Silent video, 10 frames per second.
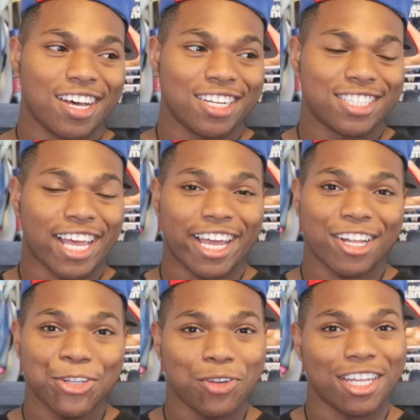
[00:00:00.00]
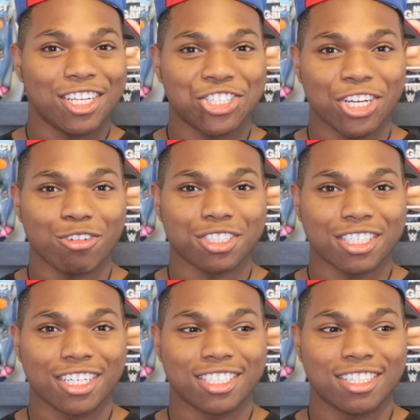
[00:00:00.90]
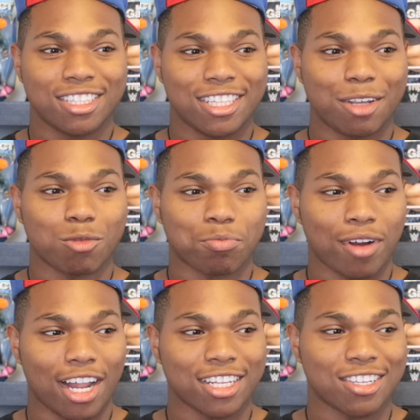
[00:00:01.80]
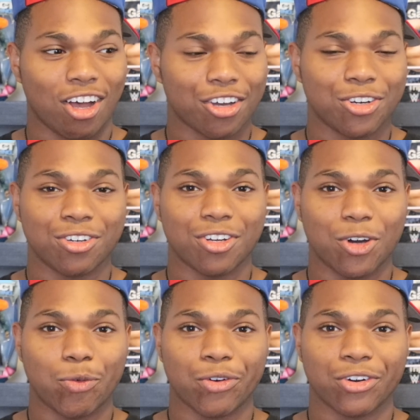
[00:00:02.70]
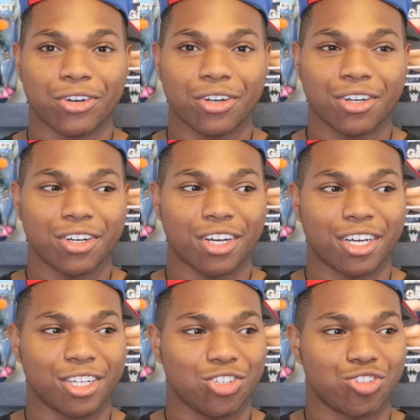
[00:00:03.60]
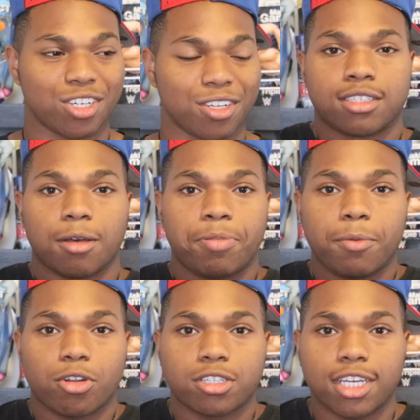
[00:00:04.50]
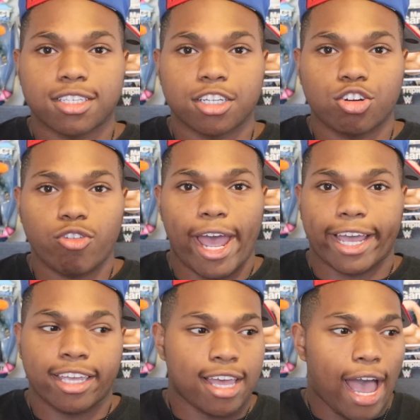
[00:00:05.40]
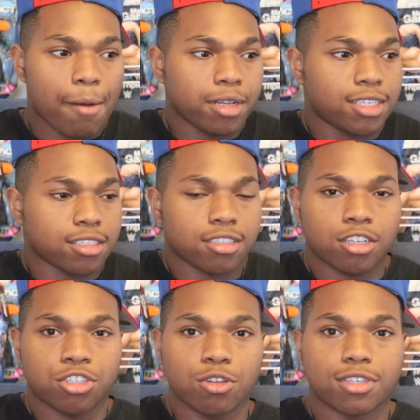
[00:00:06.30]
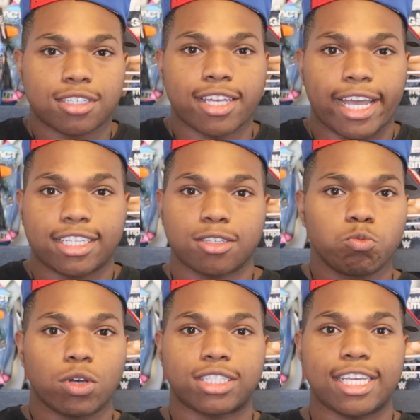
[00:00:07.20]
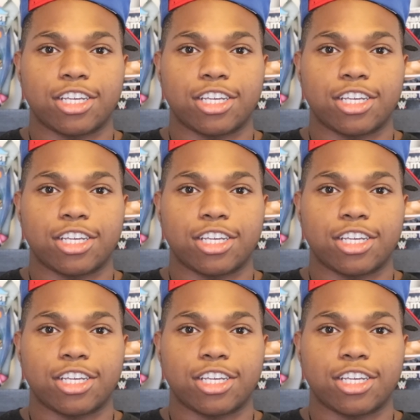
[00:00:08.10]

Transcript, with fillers: uh, does that include indie shows? Because then we're probably talking over 100. Some people are addicted to crack. I'm addicted to dudes in tights. What's the